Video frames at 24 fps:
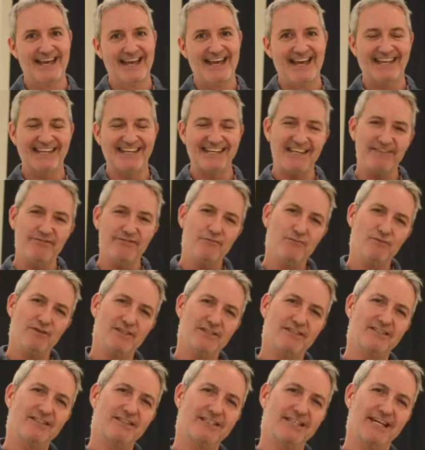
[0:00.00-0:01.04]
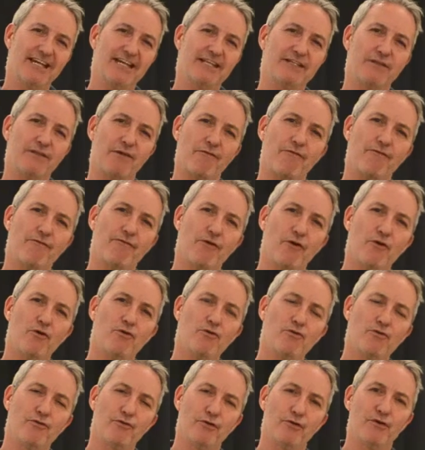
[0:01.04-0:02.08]
And even with today's
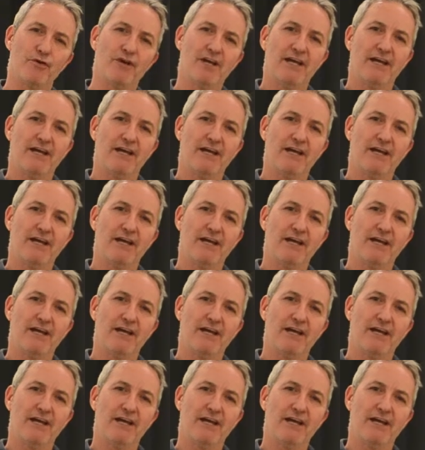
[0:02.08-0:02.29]
fall though,